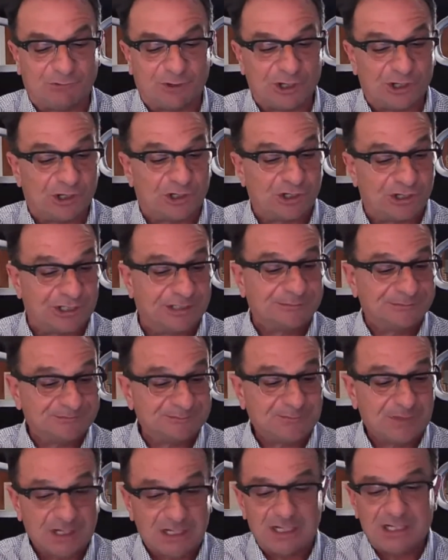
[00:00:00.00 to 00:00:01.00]
Where you could
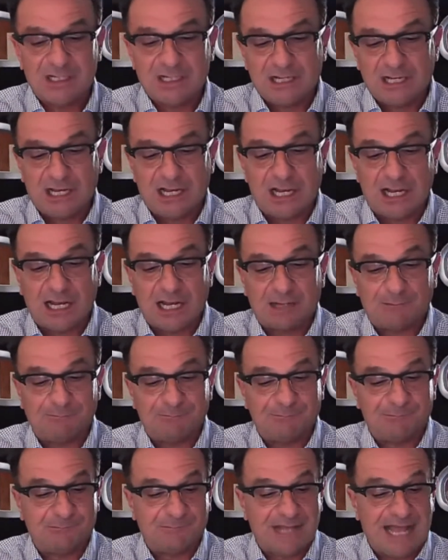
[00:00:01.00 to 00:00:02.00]

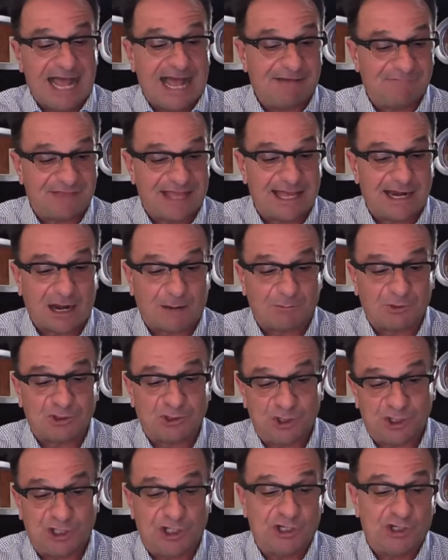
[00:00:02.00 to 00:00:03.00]
have that
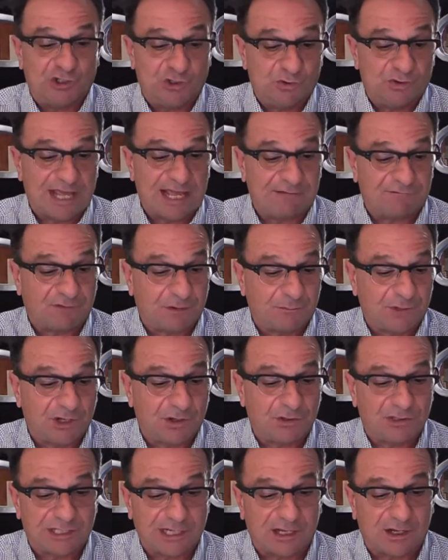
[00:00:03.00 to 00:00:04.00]
opportunity to do that from the
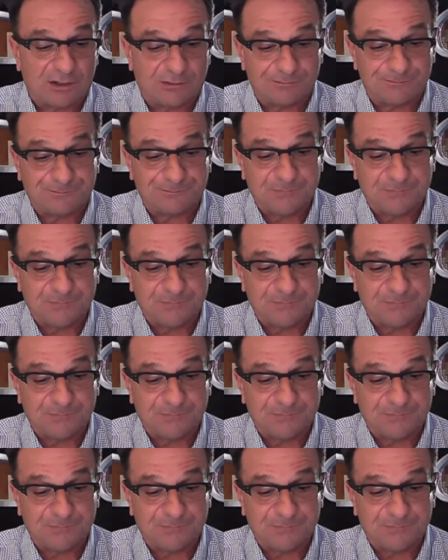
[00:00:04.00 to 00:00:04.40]
hotel.